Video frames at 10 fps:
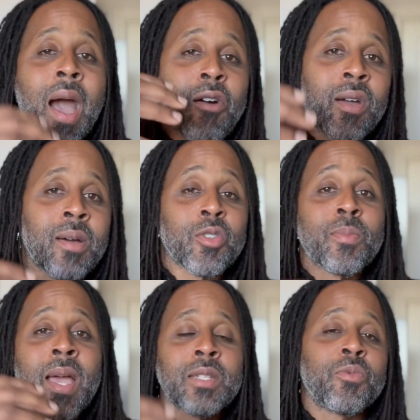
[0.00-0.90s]
outcomes or
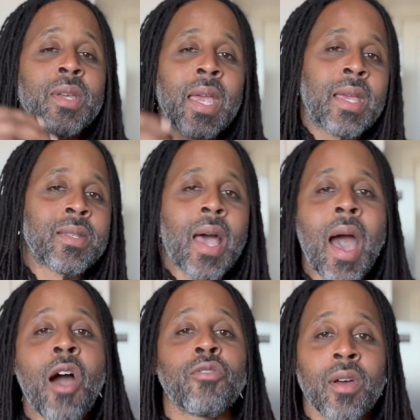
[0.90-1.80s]
maximal gains
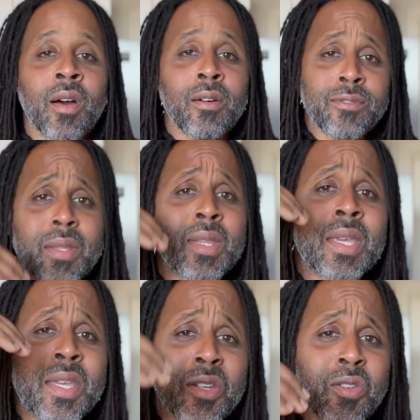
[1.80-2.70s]
out of the
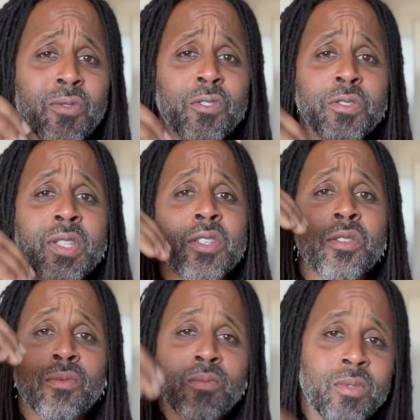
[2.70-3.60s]
intervals that
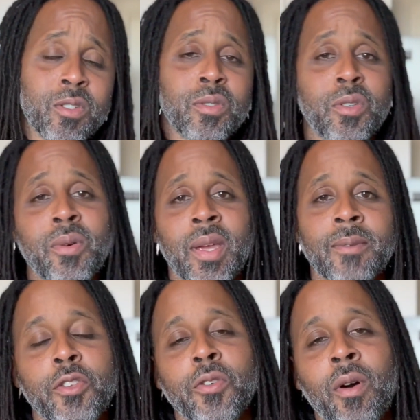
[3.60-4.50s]
you're doing.
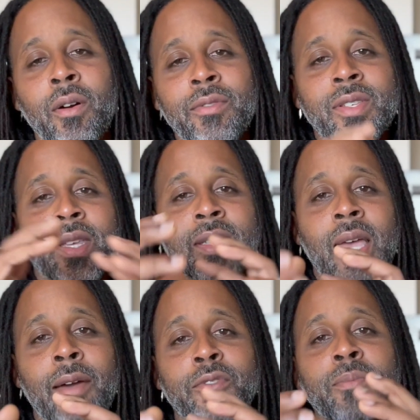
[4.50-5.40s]
So all these things
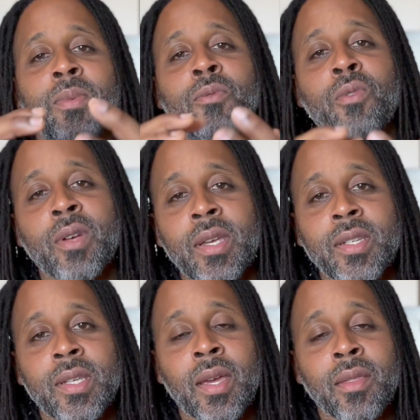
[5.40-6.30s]
have to be working
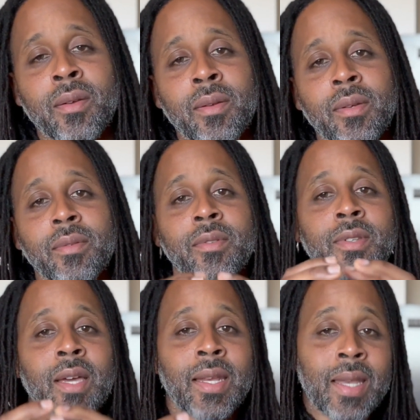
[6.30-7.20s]
together
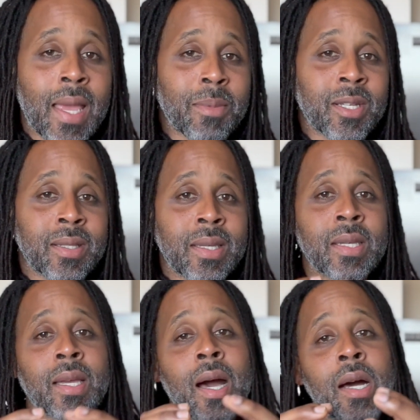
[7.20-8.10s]
dynamically,
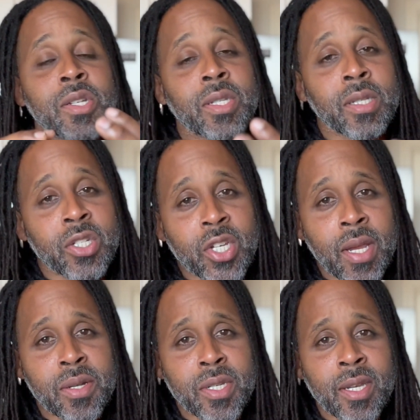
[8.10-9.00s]
constantly
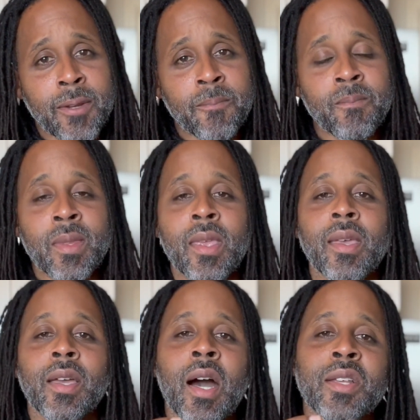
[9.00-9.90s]
changing,
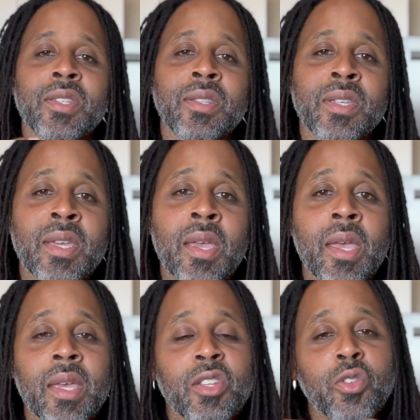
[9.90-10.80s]
constantly
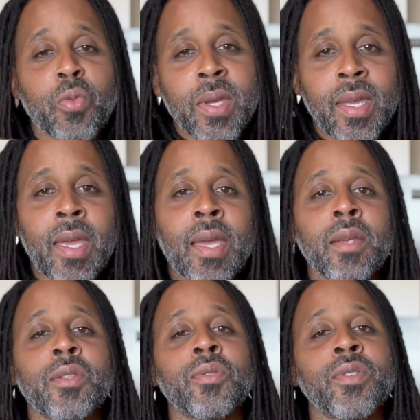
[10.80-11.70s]
tweaking
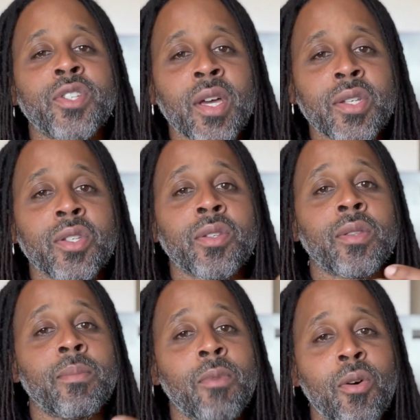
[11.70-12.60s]
to adjust to
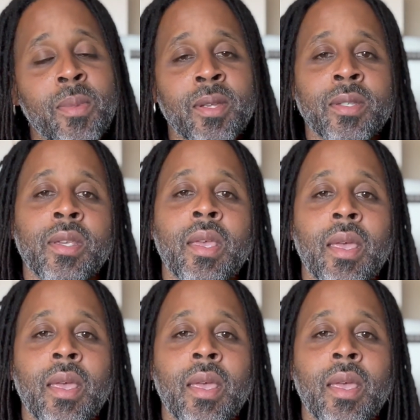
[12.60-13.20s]
the moments.